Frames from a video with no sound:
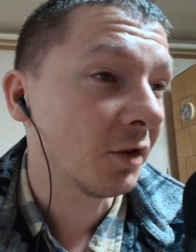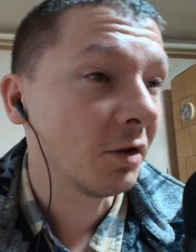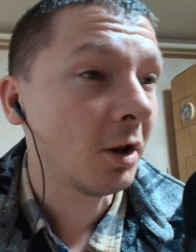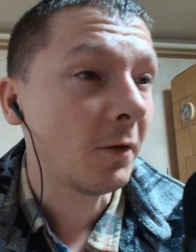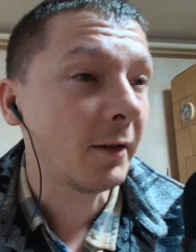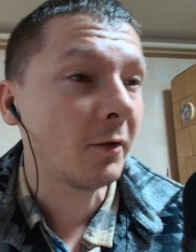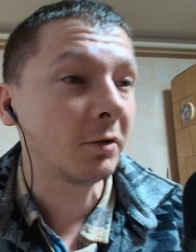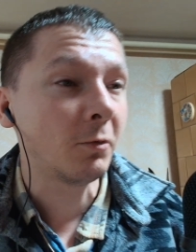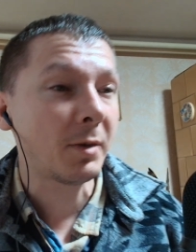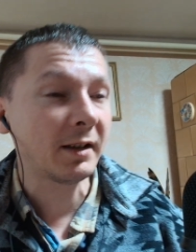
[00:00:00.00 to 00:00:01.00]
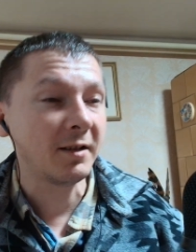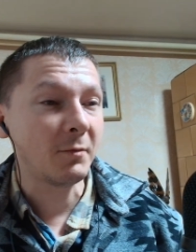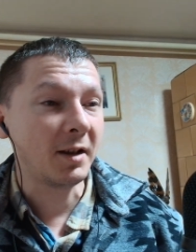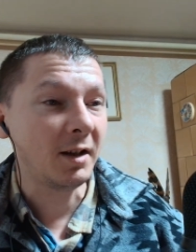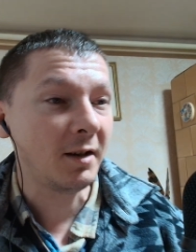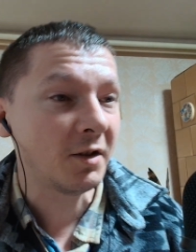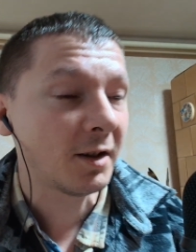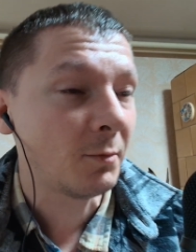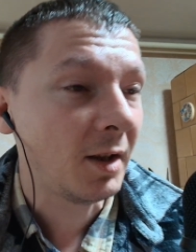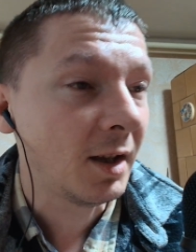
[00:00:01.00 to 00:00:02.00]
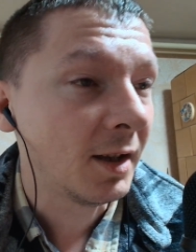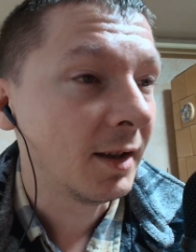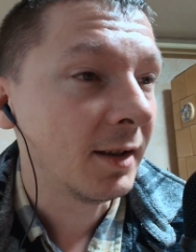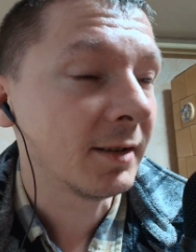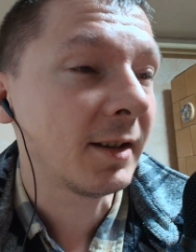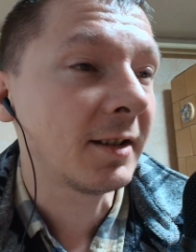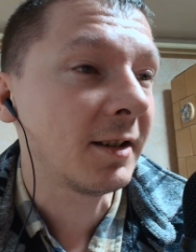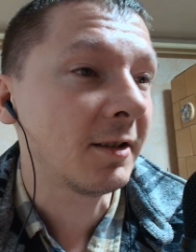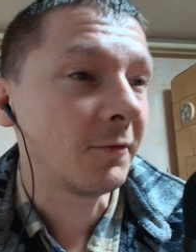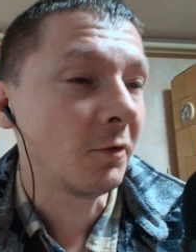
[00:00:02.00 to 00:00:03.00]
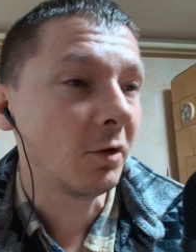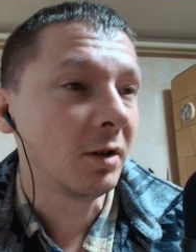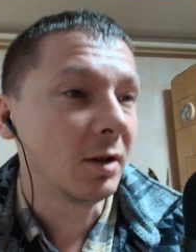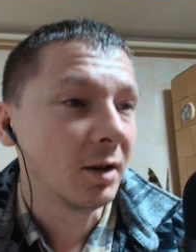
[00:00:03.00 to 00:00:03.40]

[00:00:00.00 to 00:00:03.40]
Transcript: No, I want to practice my English and be successful.